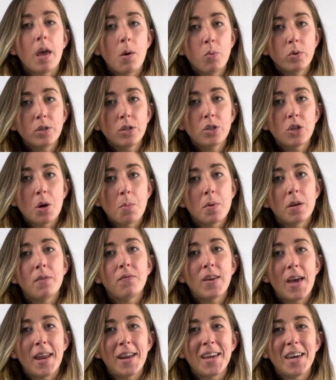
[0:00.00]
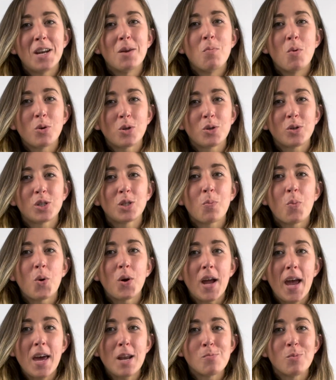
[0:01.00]
will determine if getting an emotional support
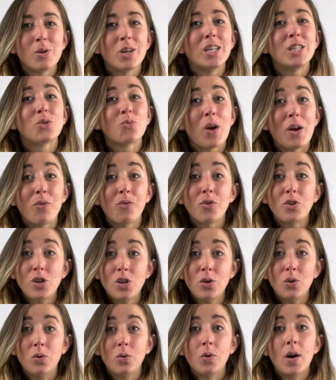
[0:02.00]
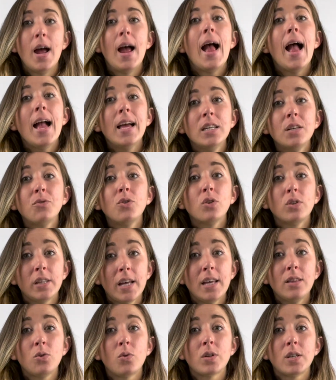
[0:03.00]
animal is right for you, and if your
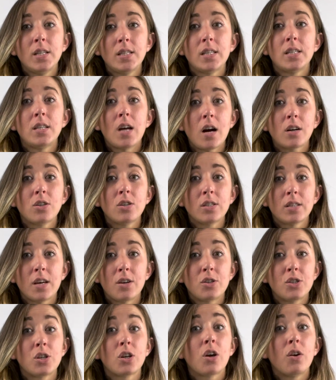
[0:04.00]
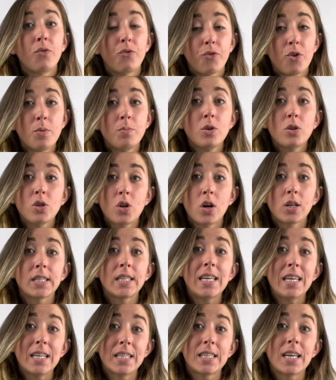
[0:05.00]
landlord needs a doctor's letter to confirm your dog's
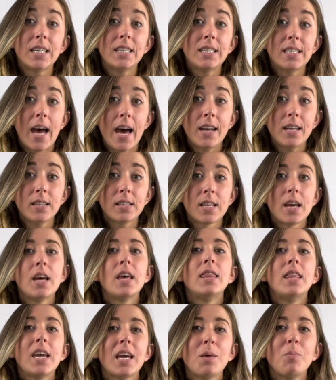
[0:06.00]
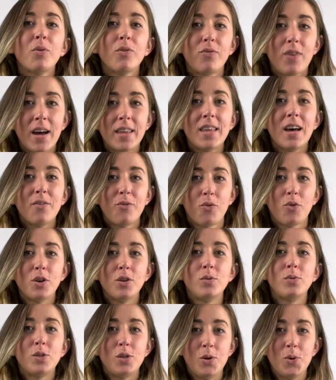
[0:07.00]
ESA status, they can provide that for
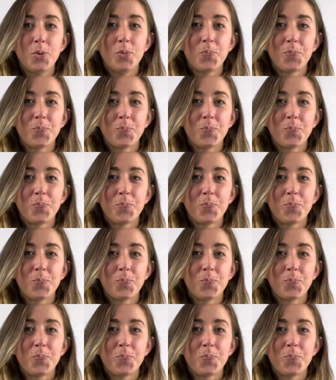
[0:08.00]
you too.